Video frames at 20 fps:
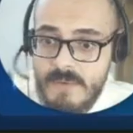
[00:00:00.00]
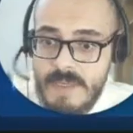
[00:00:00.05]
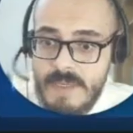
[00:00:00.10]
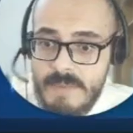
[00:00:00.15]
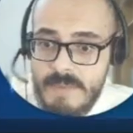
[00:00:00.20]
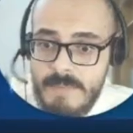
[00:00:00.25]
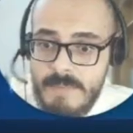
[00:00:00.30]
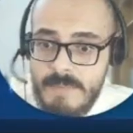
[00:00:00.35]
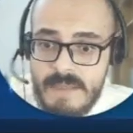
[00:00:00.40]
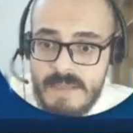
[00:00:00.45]

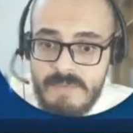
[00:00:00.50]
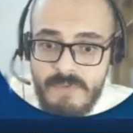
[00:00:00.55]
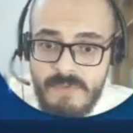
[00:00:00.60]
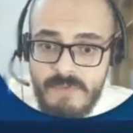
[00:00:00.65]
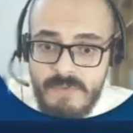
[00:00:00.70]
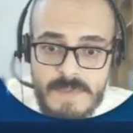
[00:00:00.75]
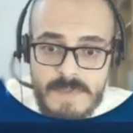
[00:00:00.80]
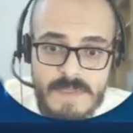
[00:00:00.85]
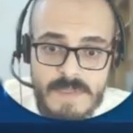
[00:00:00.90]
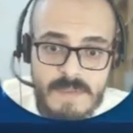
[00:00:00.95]
platforms,
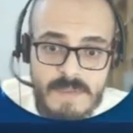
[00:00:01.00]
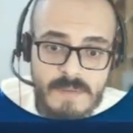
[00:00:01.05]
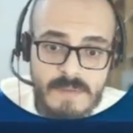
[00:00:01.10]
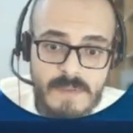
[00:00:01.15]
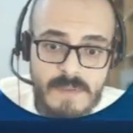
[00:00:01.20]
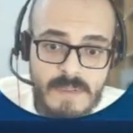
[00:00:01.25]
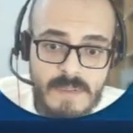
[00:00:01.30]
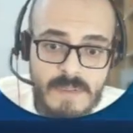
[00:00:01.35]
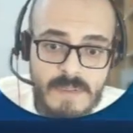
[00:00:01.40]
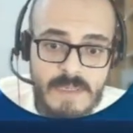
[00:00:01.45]

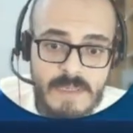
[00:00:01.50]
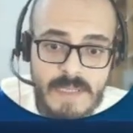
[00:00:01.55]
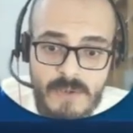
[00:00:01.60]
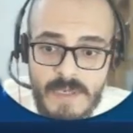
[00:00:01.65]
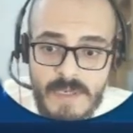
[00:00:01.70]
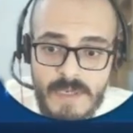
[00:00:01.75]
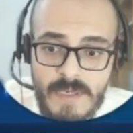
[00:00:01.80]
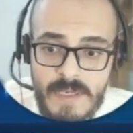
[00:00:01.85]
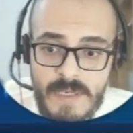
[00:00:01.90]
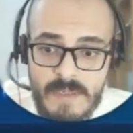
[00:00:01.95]
click connect,
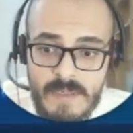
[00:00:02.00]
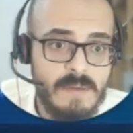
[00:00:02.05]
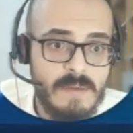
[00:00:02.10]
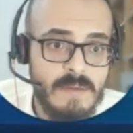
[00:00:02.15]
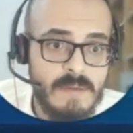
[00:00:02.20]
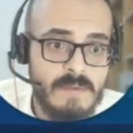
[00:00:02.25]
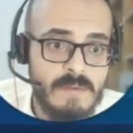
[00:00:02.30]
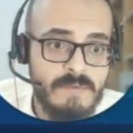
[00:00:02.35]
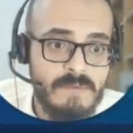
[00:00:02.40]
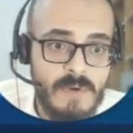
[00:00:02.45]
follow
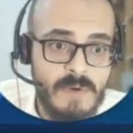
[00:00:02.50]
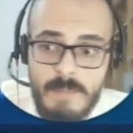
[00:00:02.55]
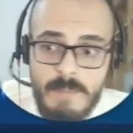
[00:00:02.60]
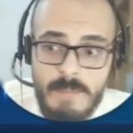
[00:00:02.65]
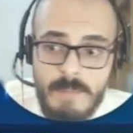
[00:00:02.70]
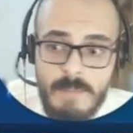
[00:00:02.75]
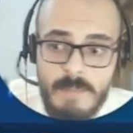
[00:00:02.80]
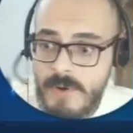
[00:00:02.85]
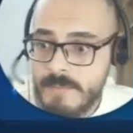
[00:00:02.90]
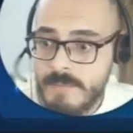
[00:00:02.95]
the
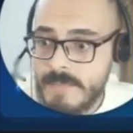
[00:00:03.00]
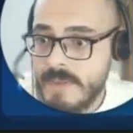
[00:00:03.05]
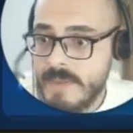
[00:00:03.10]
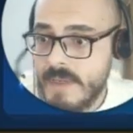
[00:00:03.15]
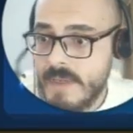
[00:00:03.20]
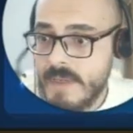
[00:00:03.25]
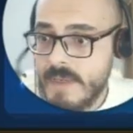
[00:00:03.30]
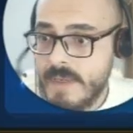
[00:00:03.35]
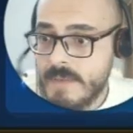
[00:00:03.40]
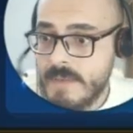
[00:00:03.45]
prompt, and
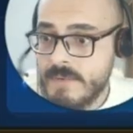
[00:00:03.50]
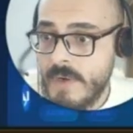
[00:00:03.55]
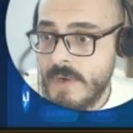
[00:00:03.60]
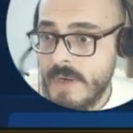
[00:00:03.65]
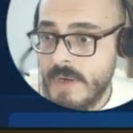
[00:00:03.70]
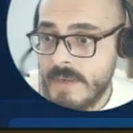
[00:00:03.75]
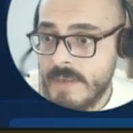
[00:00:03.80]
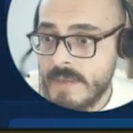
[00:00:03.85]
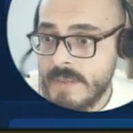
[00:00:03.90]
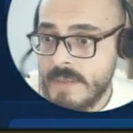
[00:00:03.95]
you're
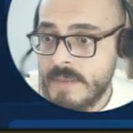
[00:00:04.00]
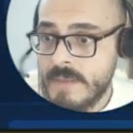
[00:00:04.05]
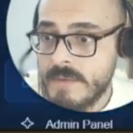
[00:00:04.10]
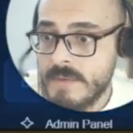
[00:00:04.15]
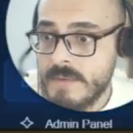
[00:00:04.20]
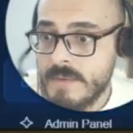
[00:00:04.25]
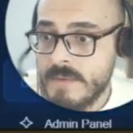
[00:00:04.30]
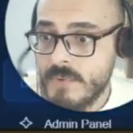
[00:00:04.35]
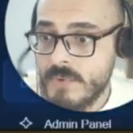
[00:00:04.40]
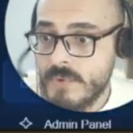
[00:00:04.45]
ready to
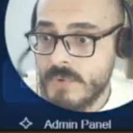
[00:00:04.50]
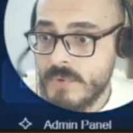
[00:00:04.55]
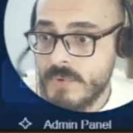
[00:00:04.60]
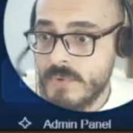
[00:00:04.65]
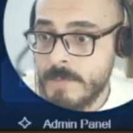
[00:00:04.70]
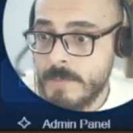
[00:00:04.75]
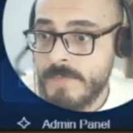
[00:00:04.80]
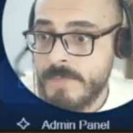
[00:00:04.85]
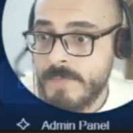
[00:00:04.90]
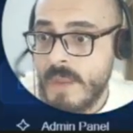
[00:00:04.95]

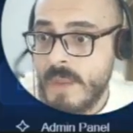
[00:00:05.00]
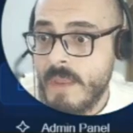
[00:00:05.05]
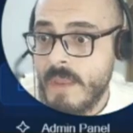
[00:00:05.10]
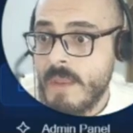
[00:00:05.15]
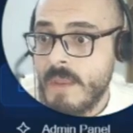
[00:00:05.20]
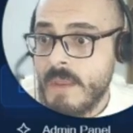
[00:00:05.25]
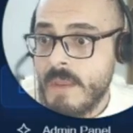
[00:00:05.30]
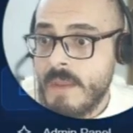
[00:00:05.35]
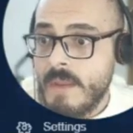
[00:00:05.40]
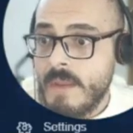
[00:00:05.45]

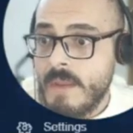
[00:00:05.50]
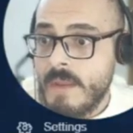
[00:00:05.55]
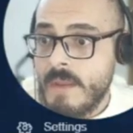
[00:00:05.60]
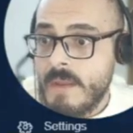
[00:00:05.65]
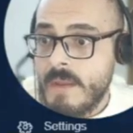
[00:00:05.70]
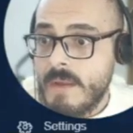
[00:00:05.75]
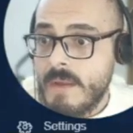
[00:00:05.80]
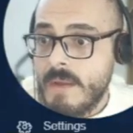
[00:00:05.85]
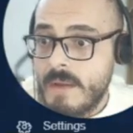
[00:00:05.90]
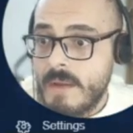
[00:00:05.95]

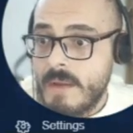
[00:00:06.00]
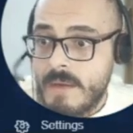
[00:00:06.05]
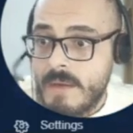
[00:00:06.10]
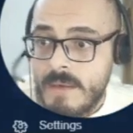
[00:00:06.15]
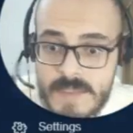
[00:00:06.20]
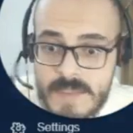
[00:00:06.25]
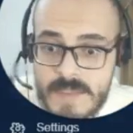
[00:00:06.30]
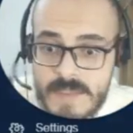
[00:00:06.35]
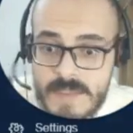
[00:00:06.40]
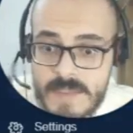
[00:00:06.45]
go. It's
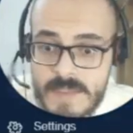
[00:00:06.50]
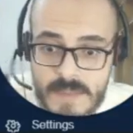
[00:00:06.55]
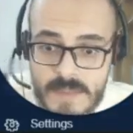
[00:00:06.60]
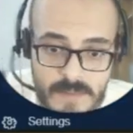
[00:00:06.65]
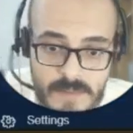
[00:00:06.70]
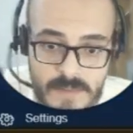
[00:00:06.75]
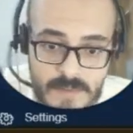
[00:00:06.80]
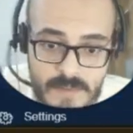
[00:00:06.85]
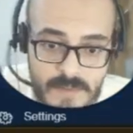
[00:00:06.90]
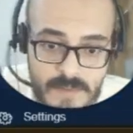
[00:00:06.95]
done, I think.
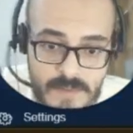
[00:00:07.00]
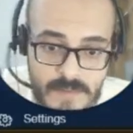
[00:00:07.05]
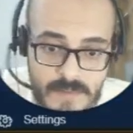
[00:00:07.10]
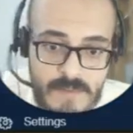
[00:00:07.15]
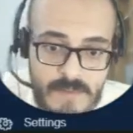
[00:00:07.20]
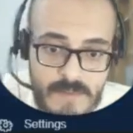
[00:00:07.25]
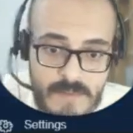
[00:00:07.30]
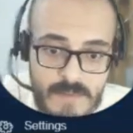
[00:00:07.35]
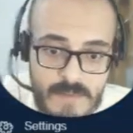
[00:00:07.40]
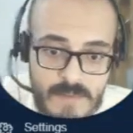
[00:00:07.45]

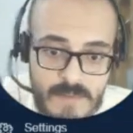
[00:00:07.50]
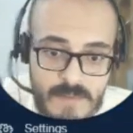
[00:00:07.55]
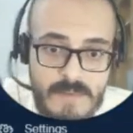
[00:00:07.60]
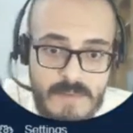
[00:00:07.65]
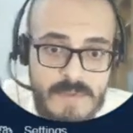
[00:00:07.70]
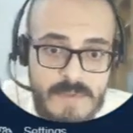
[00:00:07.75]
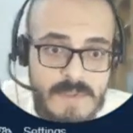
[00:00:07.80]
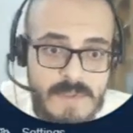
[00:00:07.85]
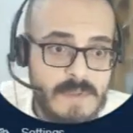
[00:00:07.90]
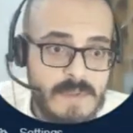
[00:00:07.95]
It's
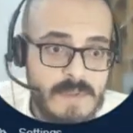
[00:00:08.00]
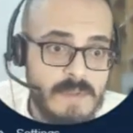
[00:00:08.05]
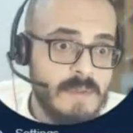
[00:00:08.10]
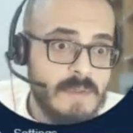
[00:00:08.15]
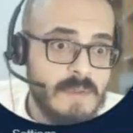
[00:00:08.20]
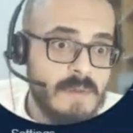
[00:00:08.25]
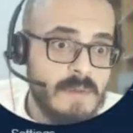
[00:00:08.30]
not done now.